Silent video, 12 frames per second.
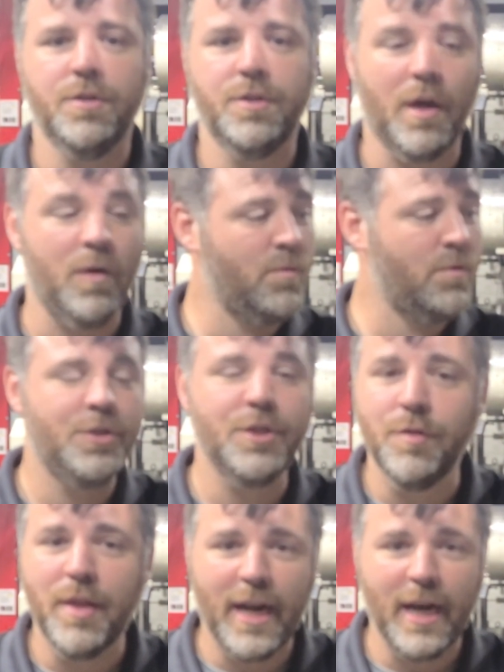don't
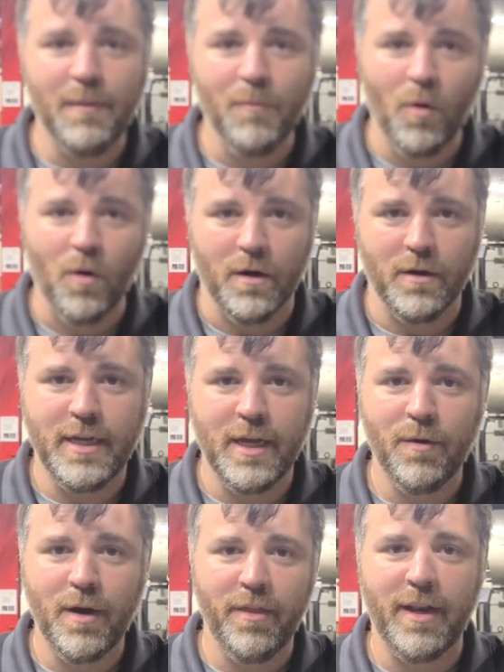do that anymore.
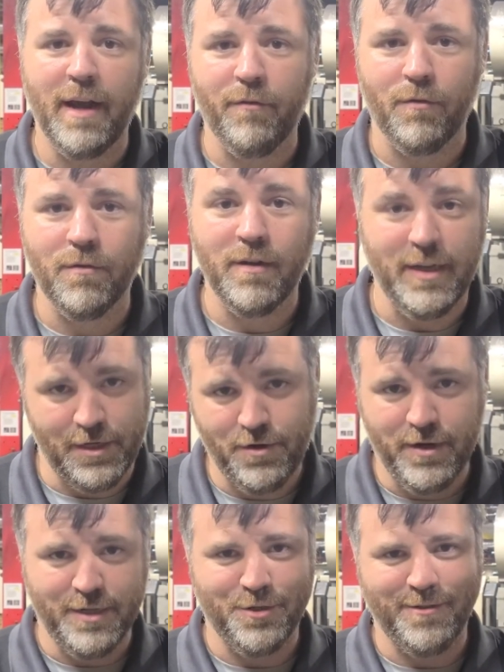Get rid of the devil and
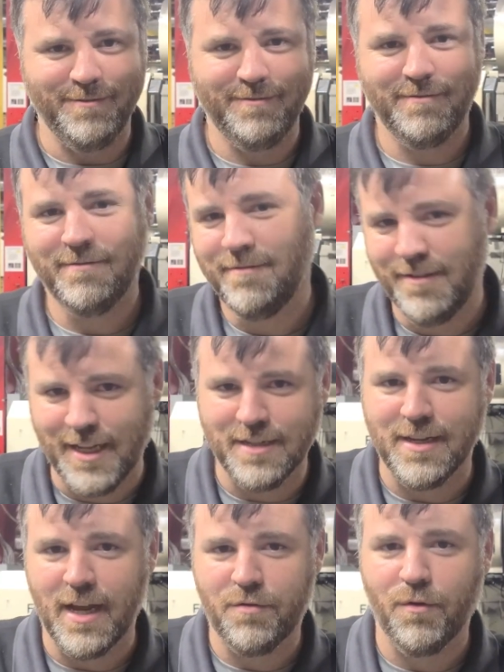your engine.
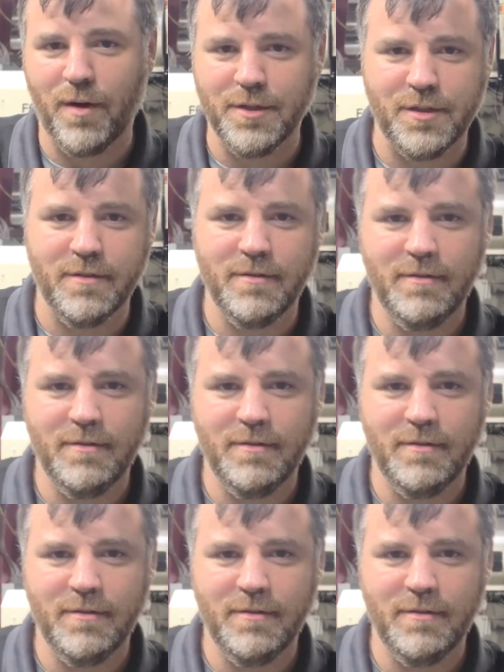Thanks, guys, for watching.